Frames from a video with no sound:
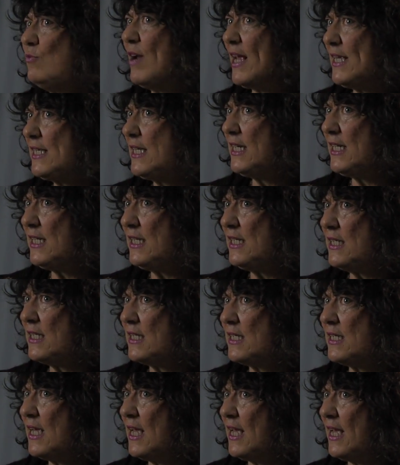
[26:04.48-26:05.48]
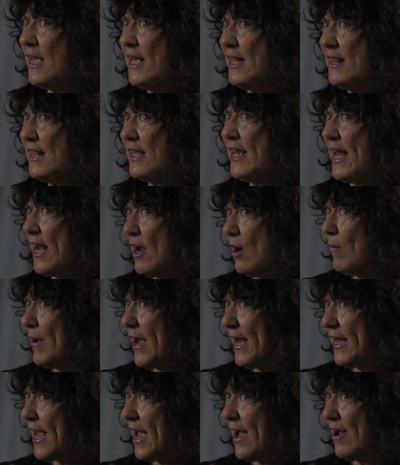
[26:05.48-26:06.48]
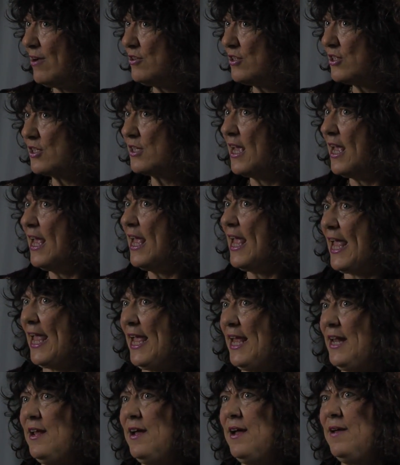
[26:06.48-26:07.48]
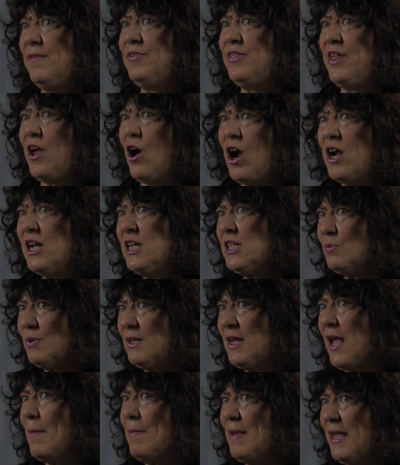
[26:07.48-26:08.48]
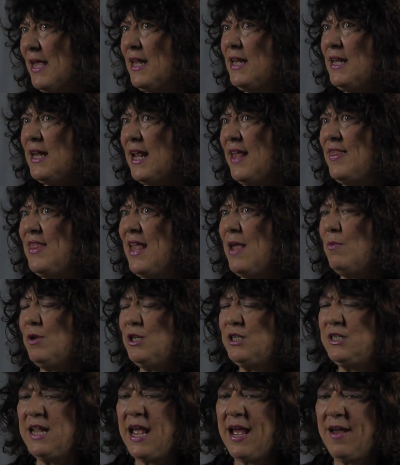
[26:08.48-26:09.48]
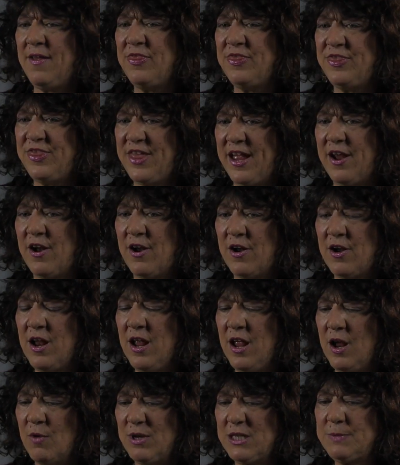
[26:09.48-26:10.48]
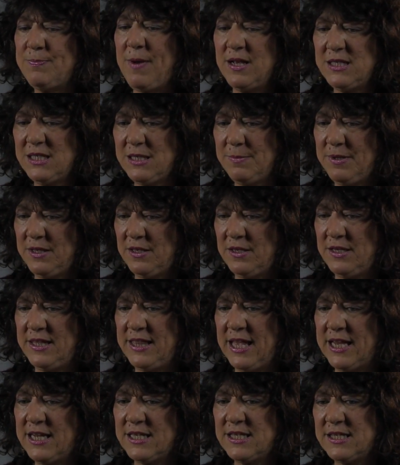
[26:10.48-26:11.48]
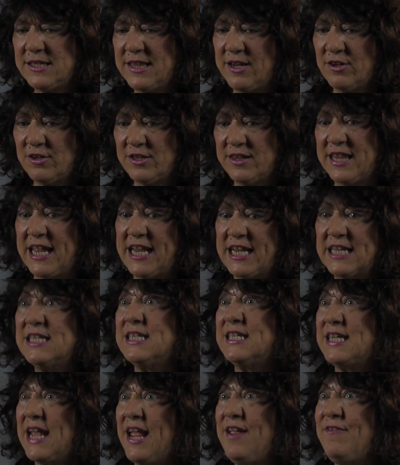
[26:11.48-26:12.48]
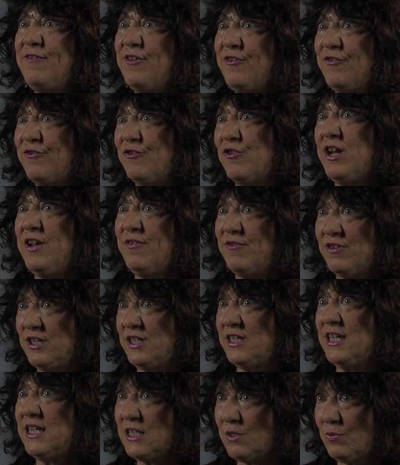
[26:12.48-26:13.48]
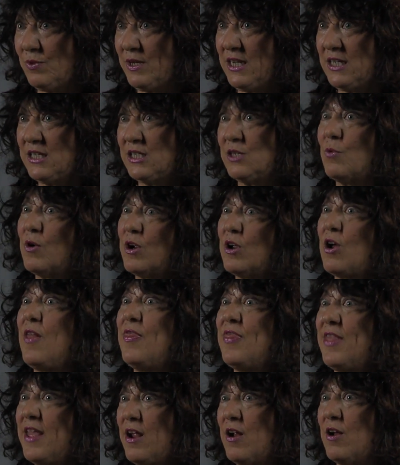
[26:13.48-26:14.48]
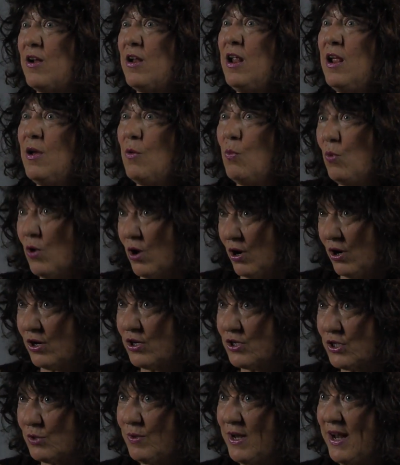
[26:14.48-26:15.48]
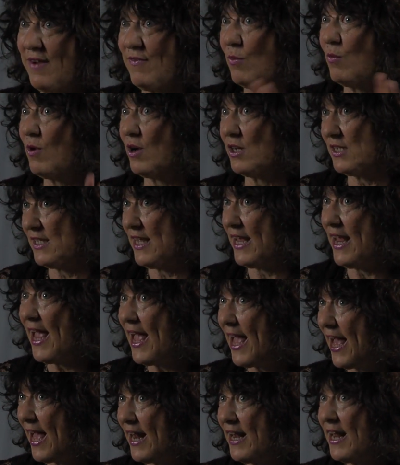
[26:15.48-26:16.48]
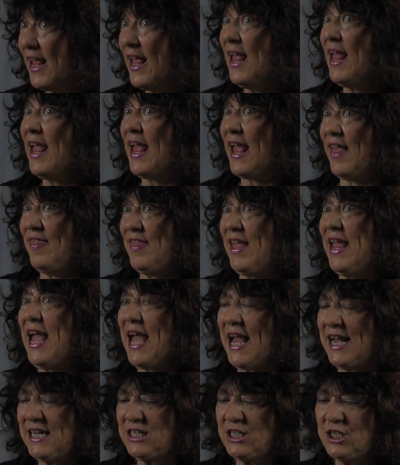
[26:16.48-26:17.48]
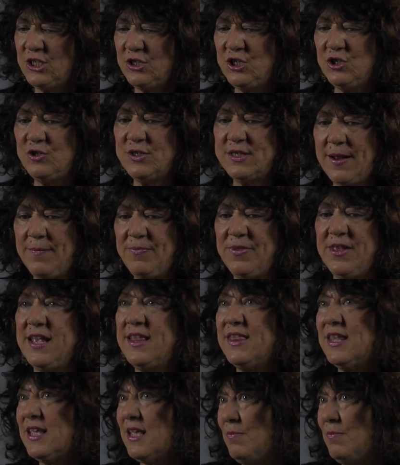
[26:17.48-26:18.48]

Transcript: in residence at the Kerouac House, and uh, the artists would come in and they would have their responsibility they could they could stay for free for six weeks to work on their works whatever works they had and they had to do something in the